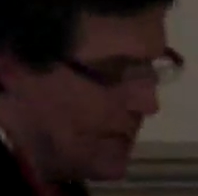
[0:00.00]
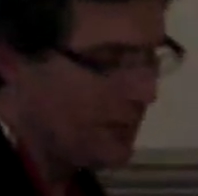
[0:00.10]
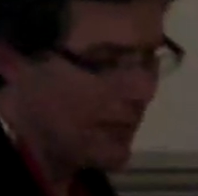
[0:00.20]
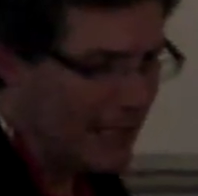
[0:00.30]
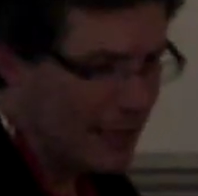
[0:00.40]
easy
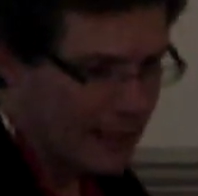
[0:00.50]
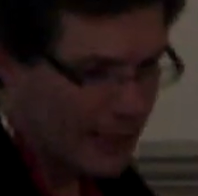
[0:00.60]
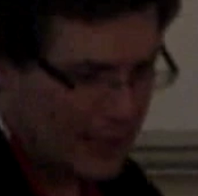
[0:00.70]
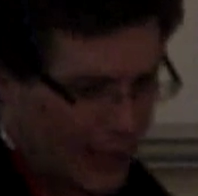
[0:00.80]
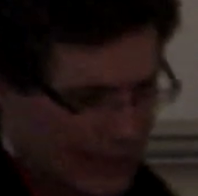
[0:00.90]
to implement
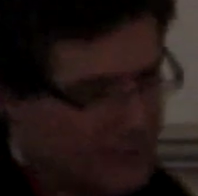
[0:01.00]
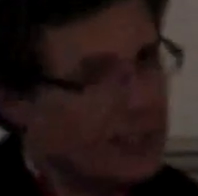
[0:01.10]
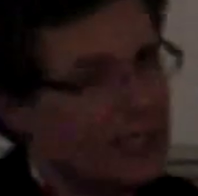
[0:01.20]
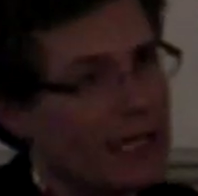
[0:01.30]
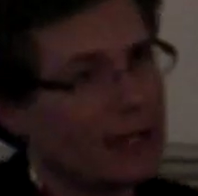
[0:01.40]

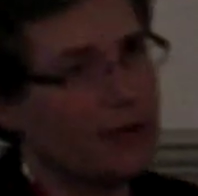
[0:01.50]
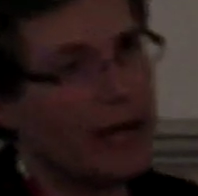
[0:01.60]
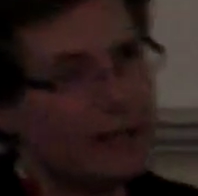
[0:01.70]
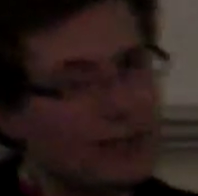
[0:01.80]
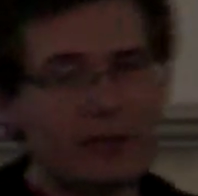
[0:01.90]
and easy to
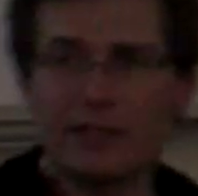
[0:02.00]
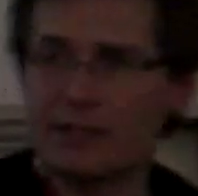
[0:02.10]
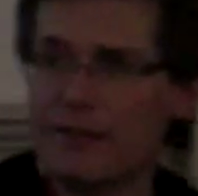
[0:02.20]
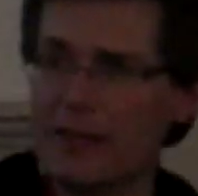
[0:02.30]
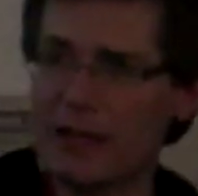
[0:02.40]
get correct,
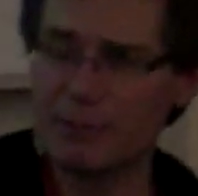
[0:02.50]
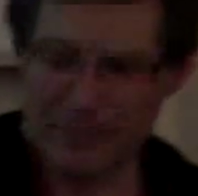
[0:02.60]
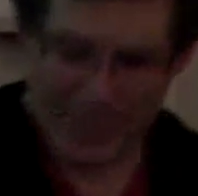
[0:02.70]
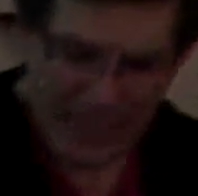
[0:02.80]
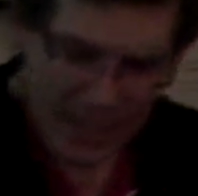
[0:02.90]
so it does have that nice